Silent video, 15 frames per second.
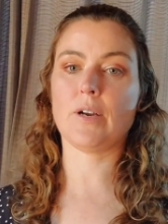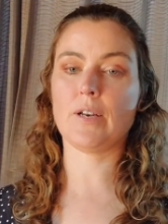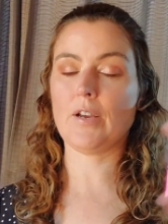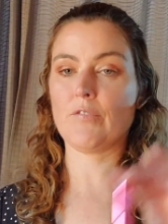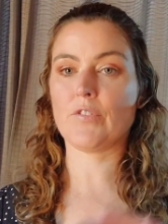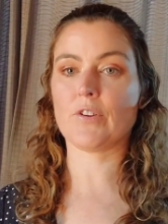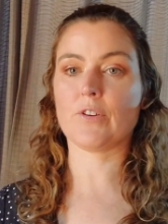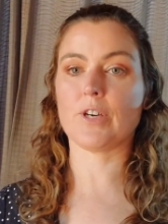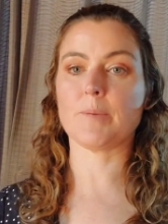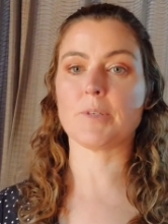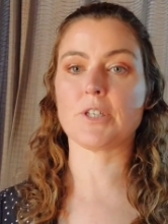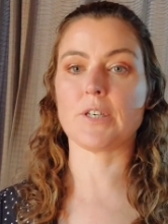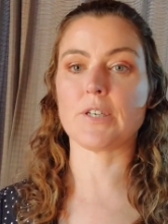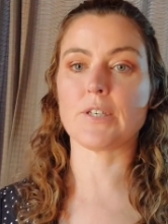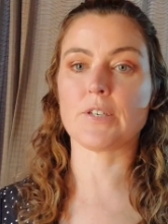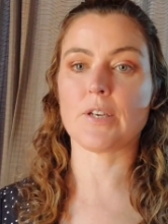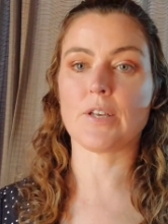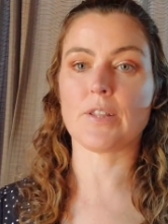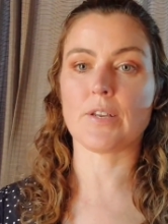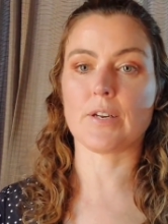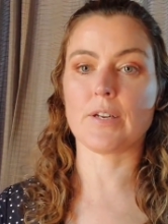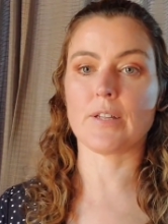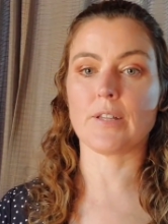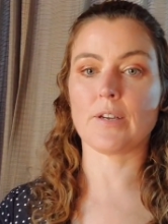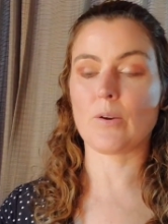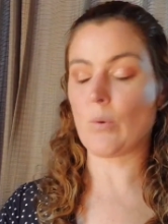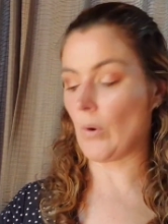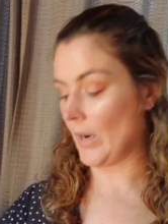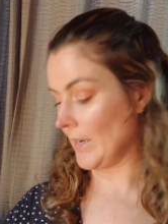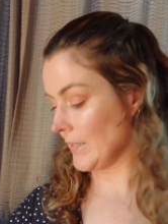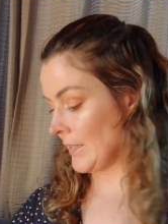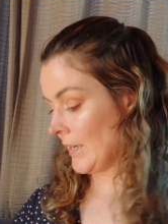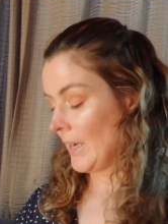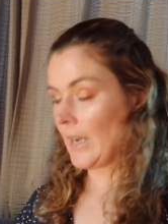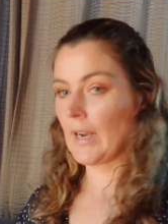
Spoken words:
I love the cream sheens. I think that they're quite